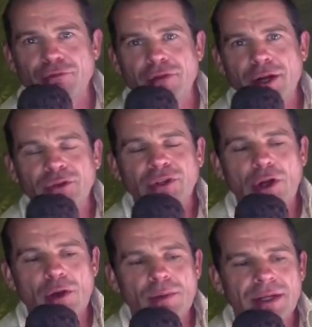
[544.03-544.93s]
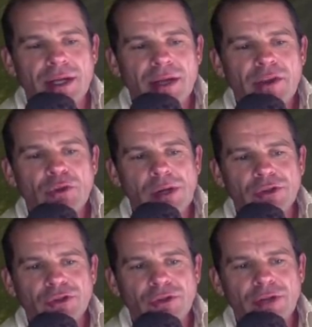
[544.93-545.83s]
rider who's told me. There's
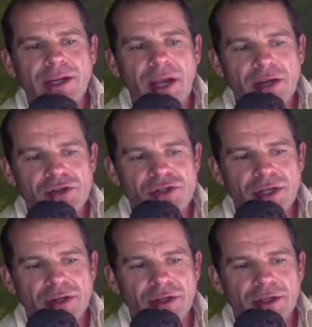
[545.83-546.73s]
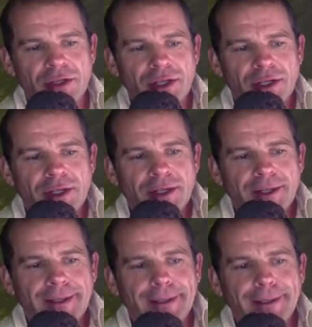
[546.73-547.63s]
one story I can share though.
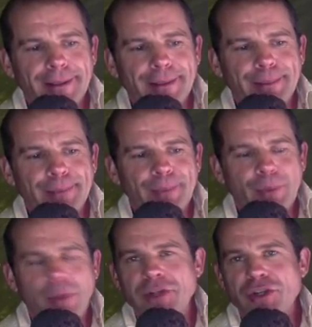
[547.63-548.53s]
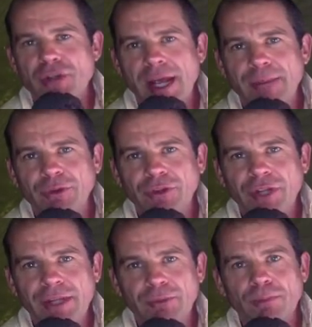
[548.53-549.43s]
Um, I won't mention names or
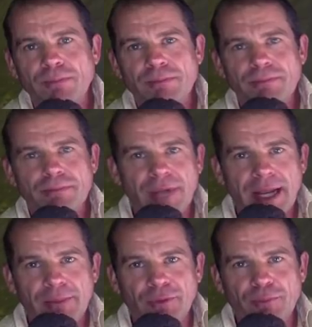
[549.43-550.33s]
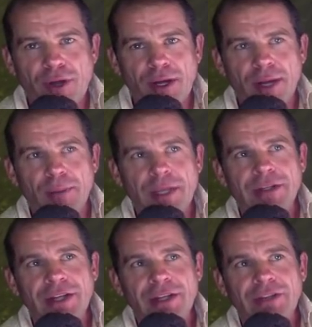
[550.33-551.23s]
teams or names of product, but
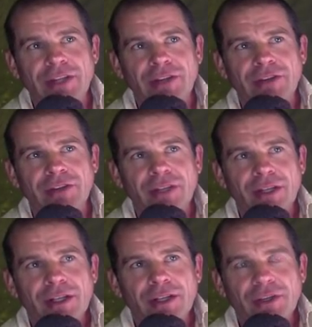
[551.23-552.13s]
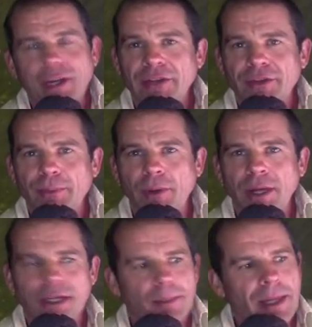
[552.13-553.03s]
he he says, I said, how's the
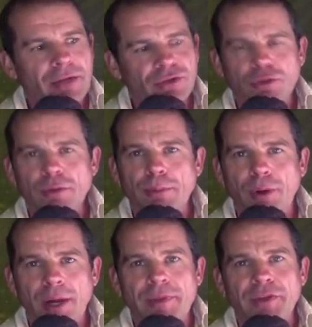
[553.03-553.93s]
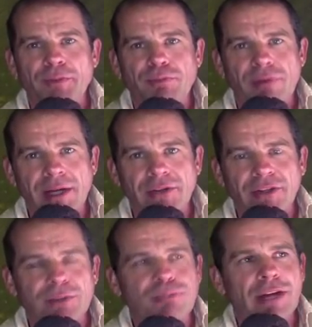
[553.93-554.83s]
bike going, man? It's a good bike, but these brakes,
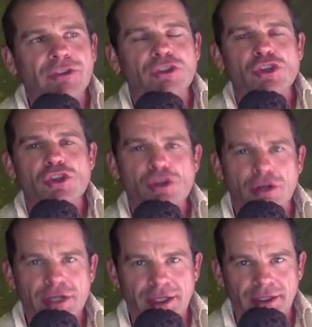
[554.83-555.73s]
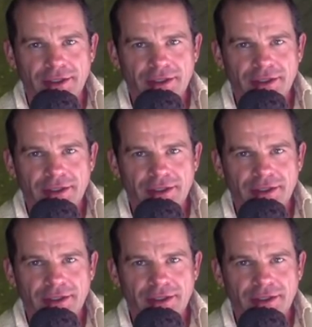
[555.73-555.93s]
these brakes are shocking.